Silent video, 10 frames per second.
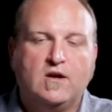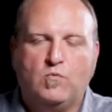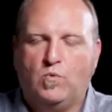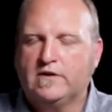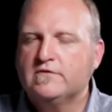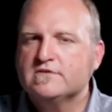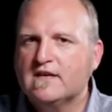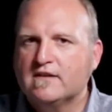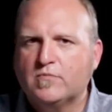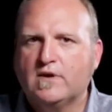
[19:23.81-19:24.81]
What are you
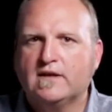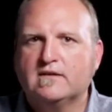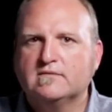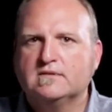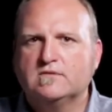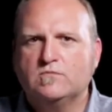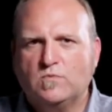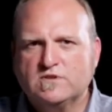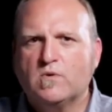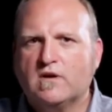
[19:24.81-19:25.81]
celebrating?
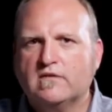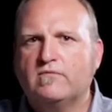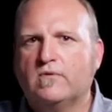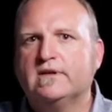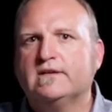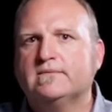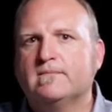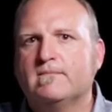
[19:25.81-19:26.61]
What's working for you?